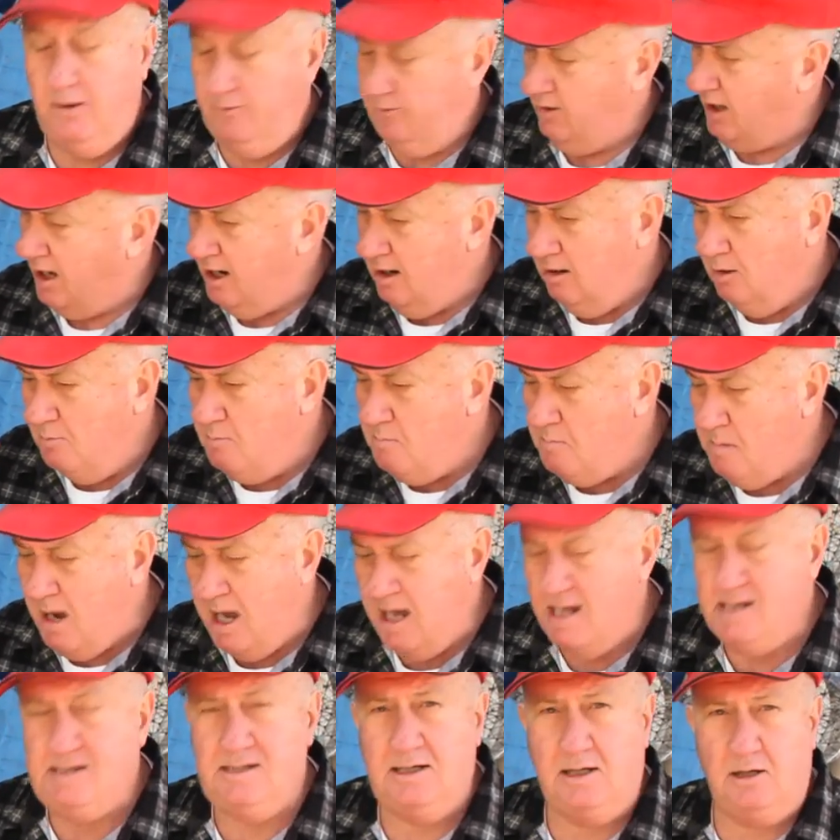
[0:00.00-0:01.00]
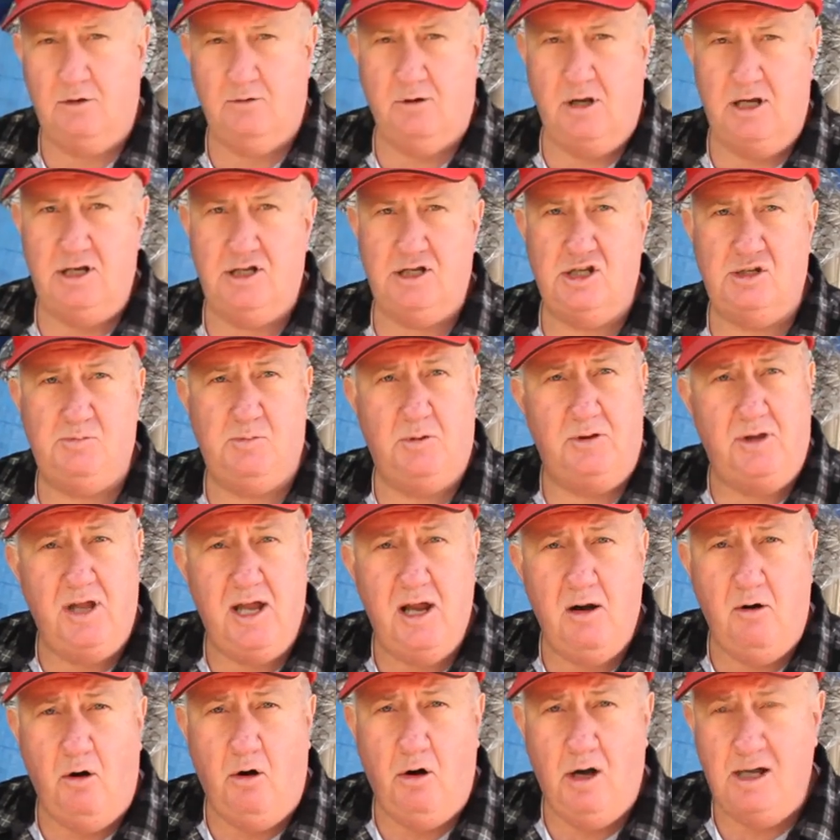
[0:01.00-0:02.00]
They are amazing creatures, but
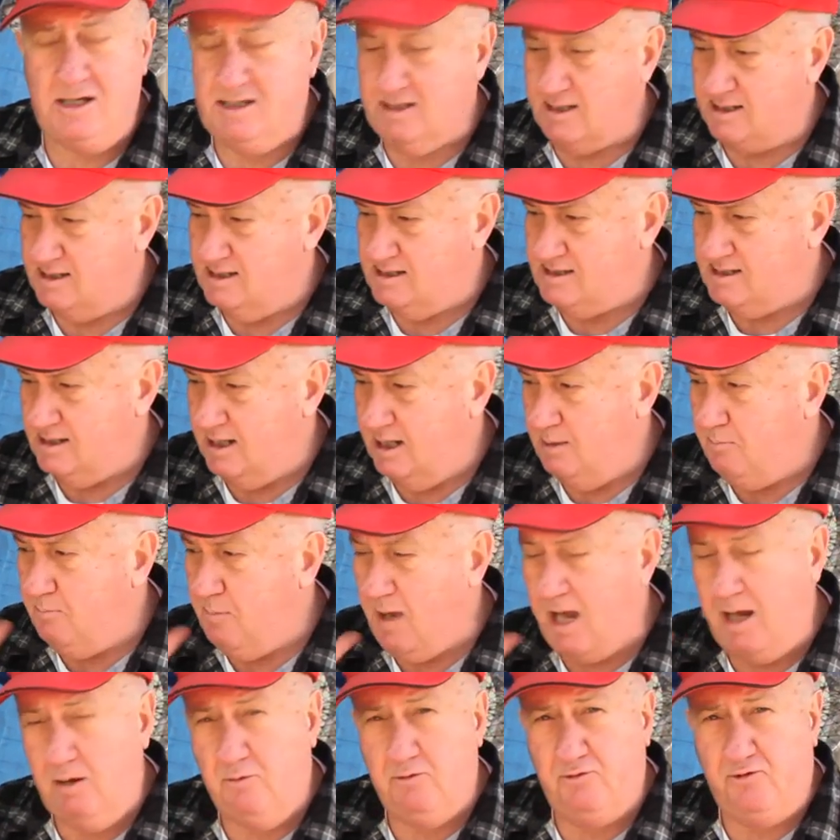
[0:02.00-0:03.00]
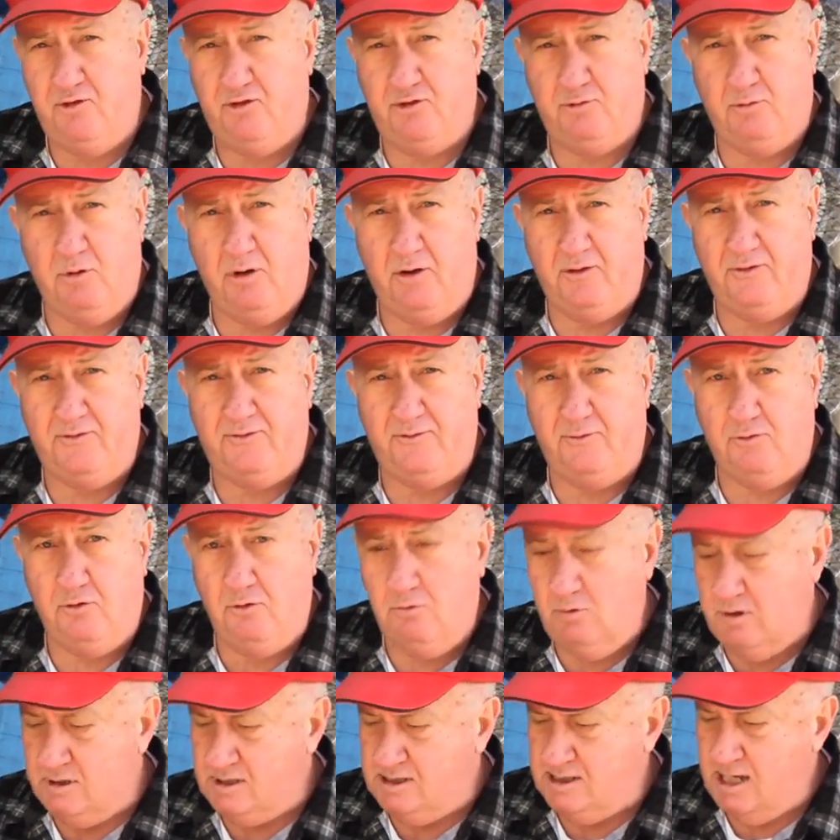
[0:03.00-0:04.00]
their eyes can see backwards as well as
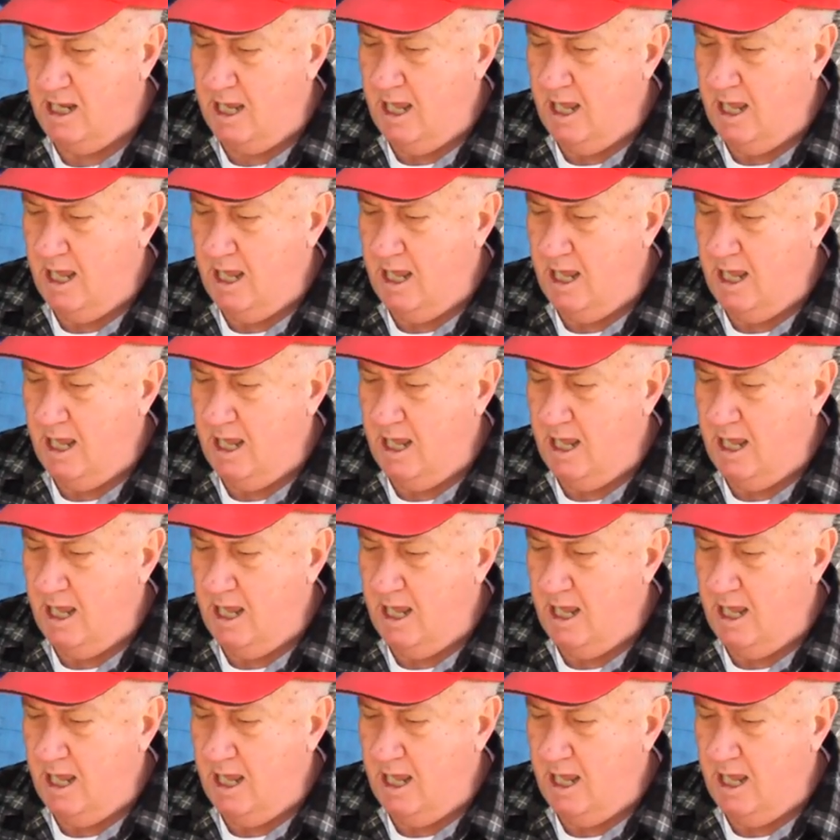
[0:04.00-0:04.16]
forwards,